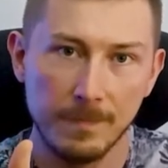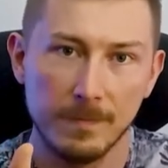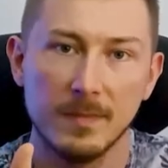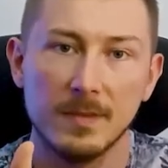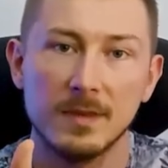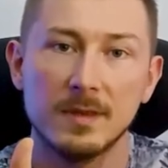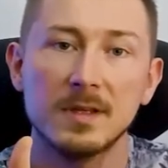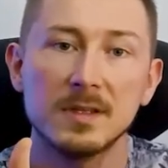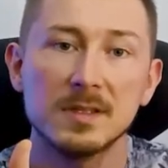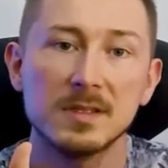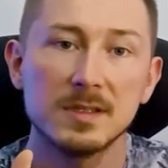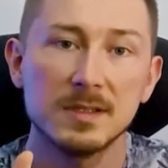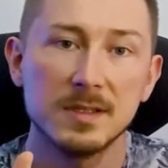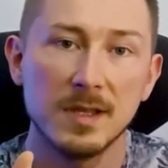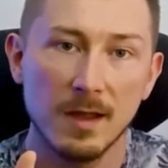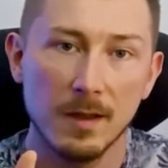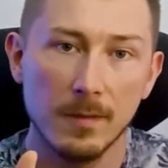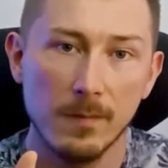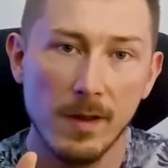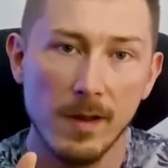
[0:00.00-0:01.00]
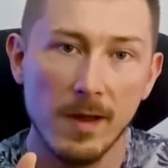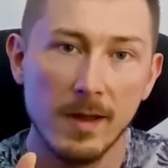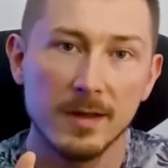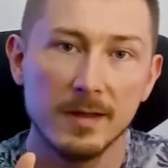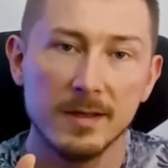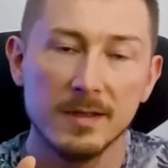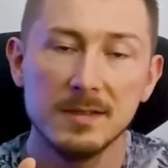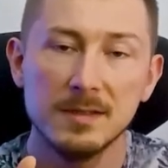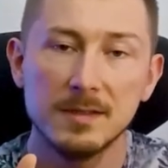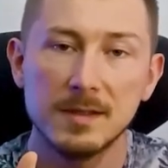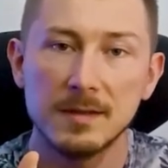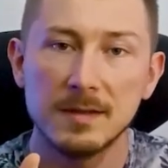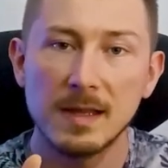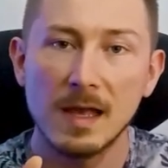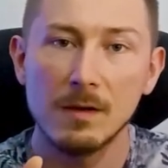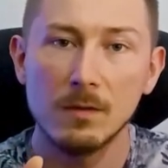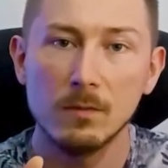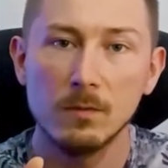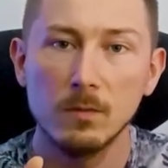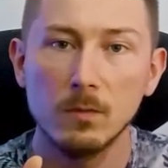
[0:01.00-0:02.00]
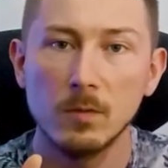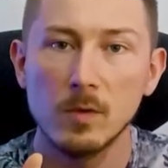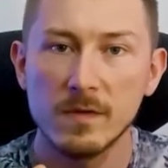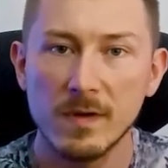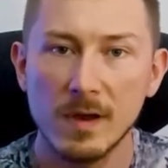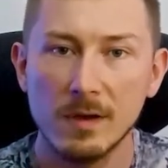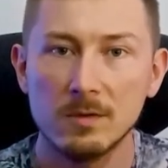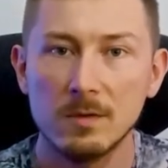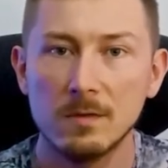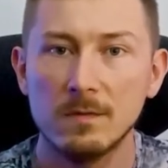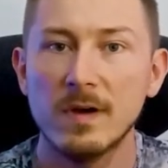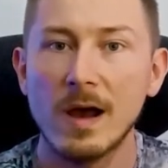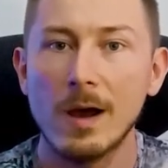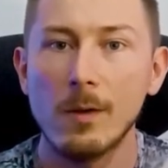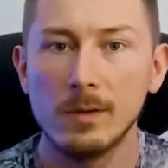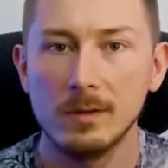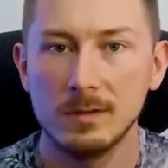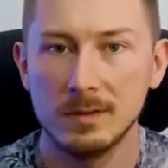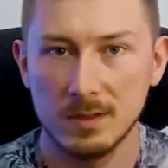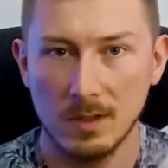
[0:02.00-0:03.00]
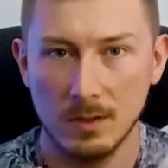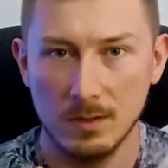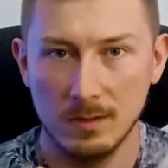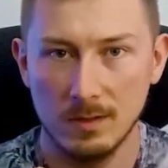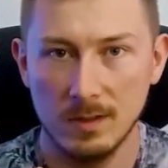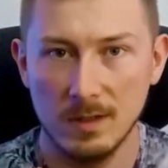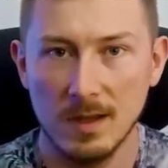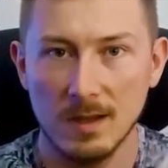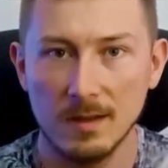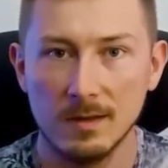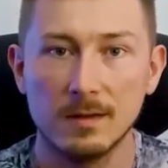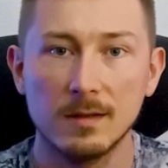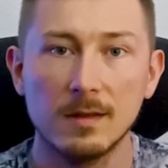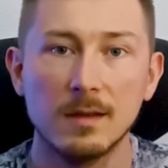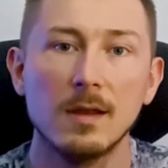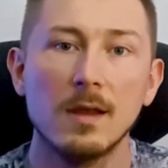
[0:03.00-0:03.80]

The stem is the noun without the vowels on the end.